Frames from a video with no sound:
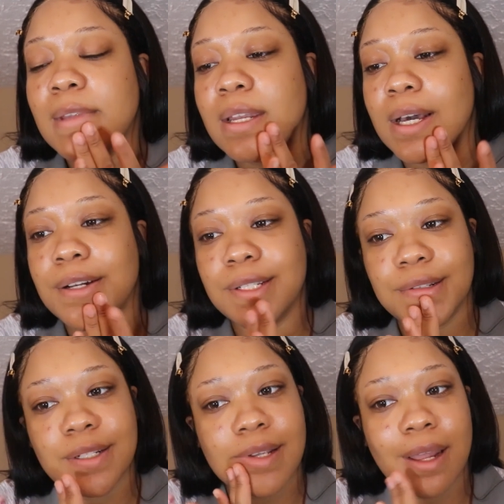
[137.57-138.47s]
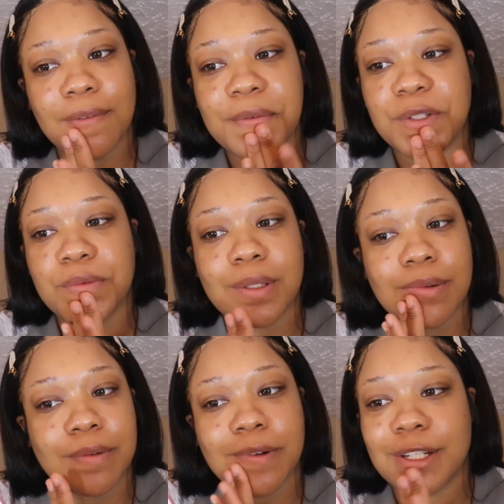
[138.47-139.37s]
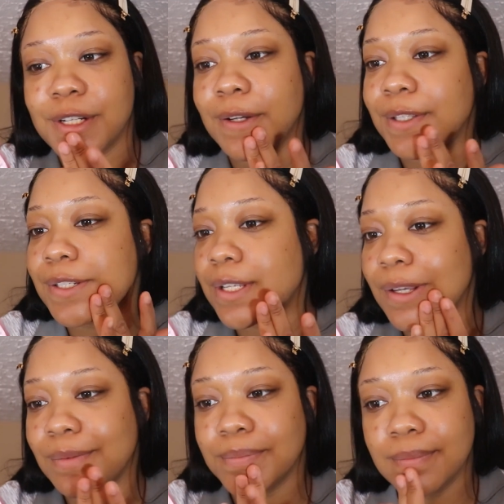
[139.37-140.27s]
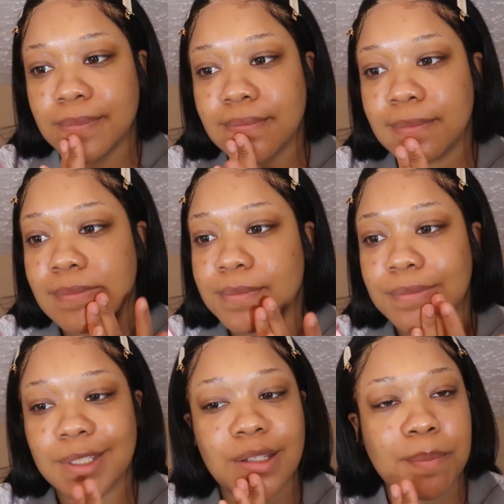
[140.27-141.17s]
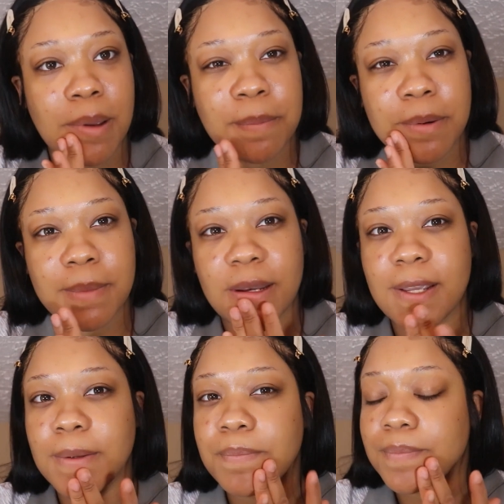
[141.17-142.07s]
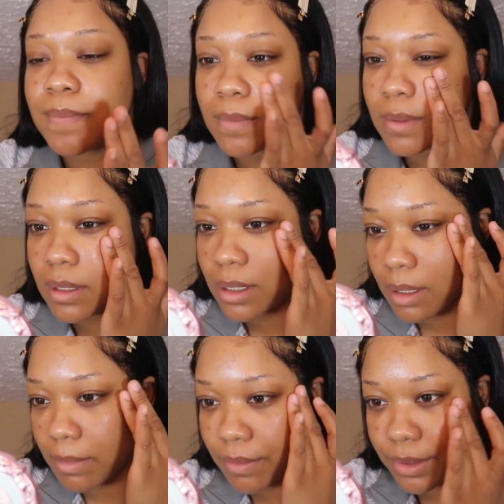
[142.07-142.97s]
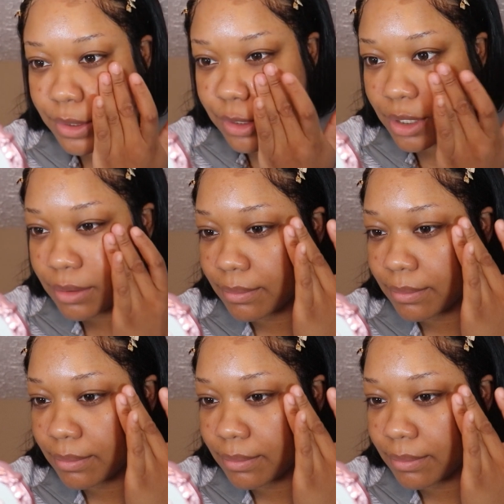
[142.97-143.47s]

And honestly, it just kind of feels really refreshing on the skin. It's like pepperminty. I'm not really sure.